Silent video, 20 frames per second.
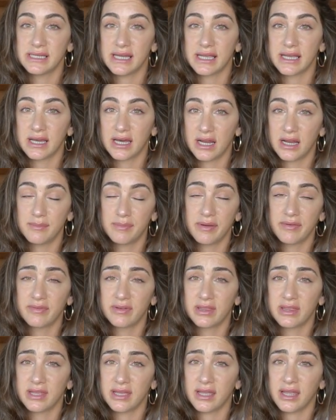I cut up
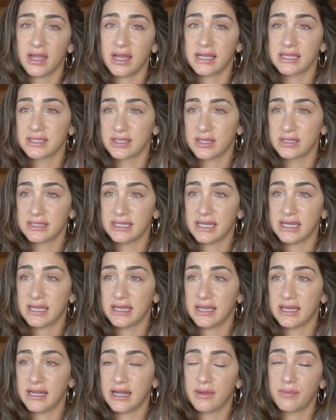everything, I saute
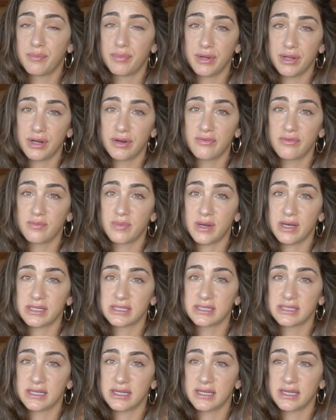it, and I put it over
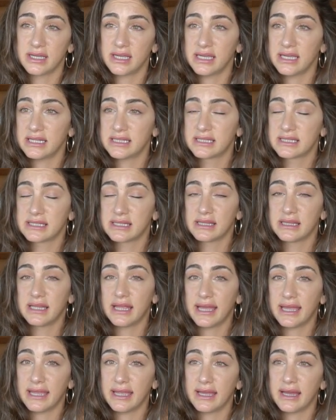pasta. It's
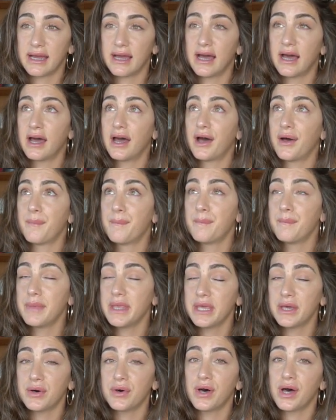like a
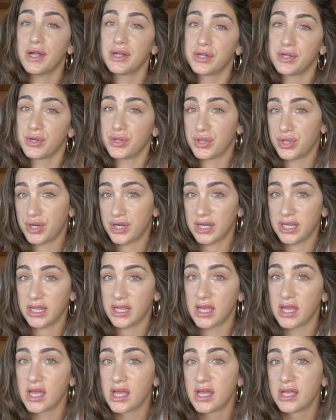meal under 30.
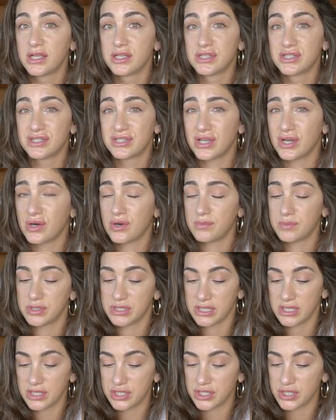So I'm
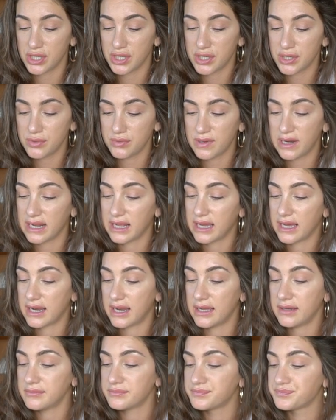just gonna show you what I cut
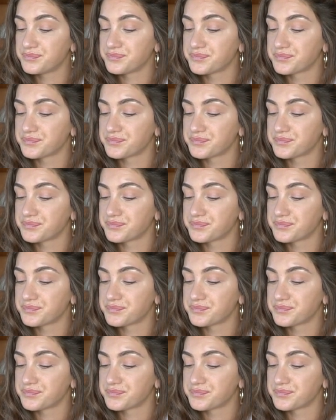up.